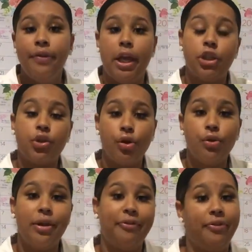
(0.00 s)
they show
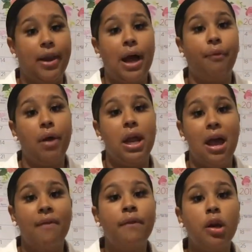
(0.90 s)
you the flat rate
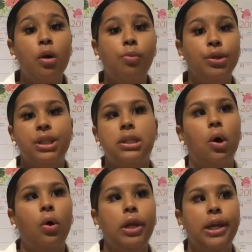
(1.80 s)
envelope, which is
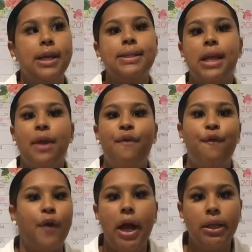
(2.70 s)
only, let's say,
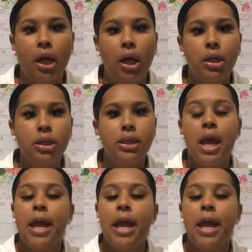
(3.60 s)
$5.